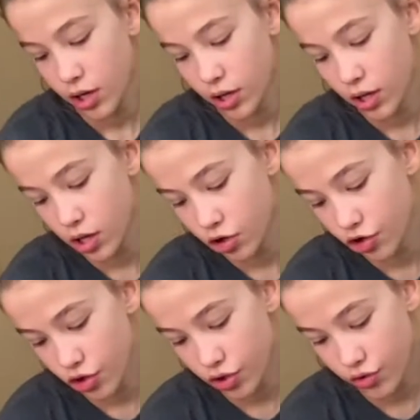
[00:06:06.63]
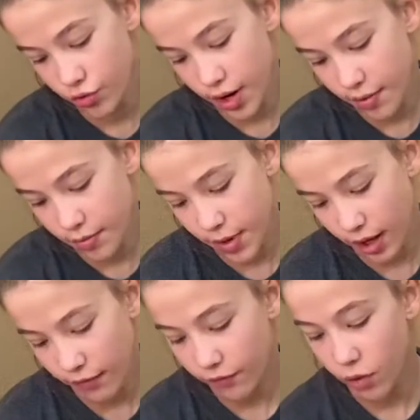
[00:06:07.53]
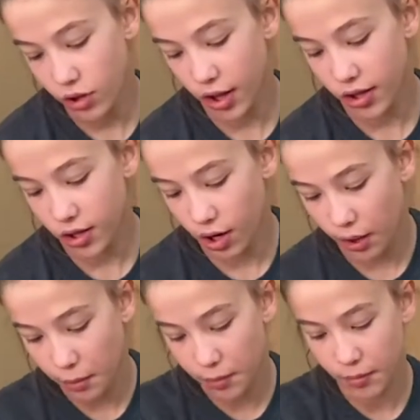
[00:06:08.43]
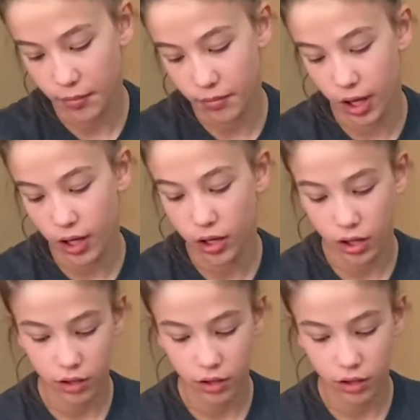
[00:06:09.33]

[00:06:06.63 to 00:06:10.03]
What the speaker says: And then just wipe back and forth on the top, back,